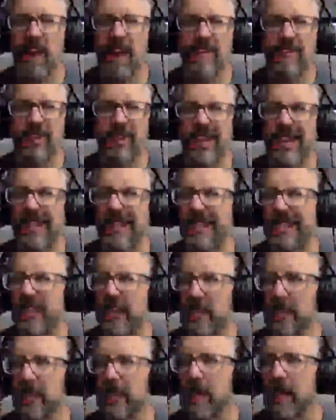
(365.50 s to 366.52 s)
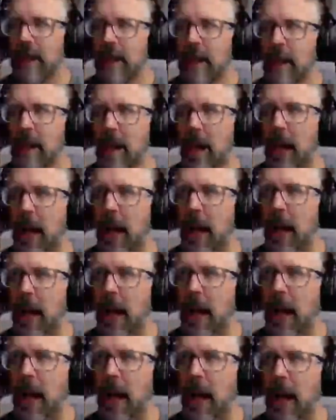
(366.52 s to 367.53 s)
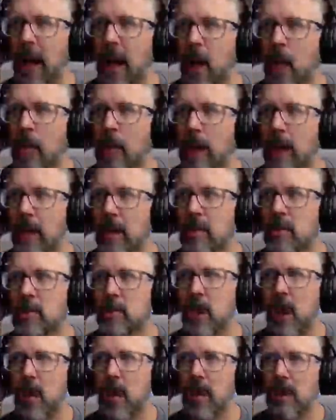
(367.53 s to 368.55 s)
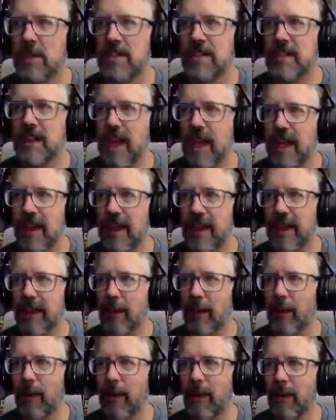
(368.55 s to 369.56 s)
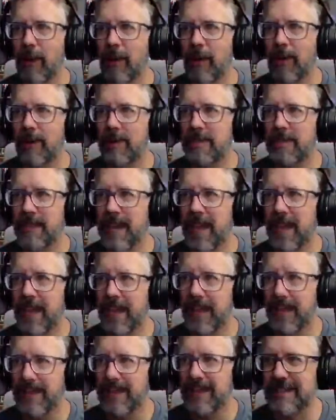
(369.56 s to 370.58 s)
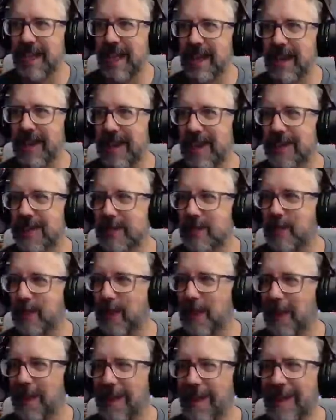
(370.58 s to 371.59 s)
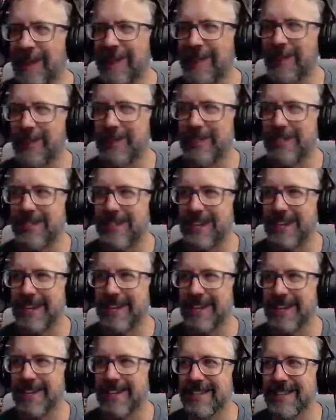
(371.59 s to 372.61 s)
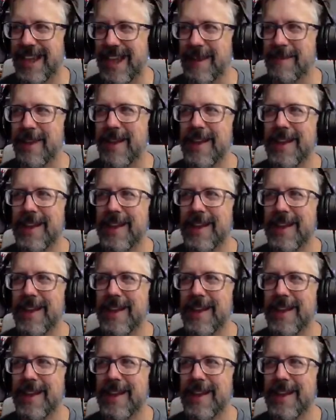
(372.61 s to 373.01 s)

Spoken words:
if you'd like to see it. Okay, so scaling. Oh, scaling. Scaling has been interesting in this game.